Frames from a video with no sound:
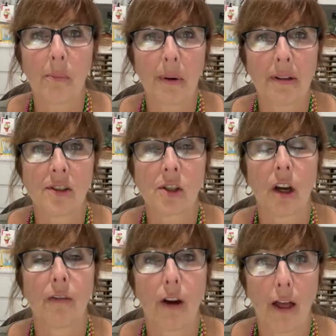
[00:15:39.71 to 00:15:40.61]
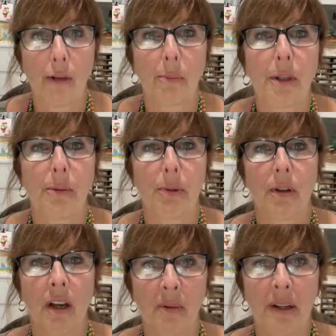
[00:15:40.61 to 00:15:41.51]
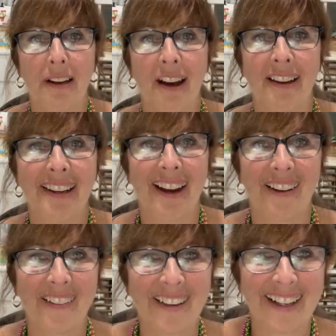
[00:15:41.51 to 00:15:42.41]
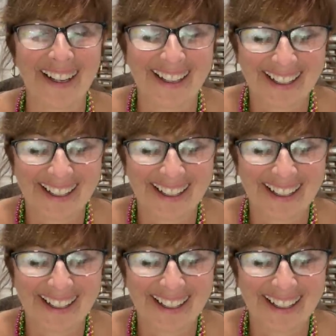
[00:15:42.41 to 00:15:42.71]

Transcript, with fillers: bunch of other people coming on now.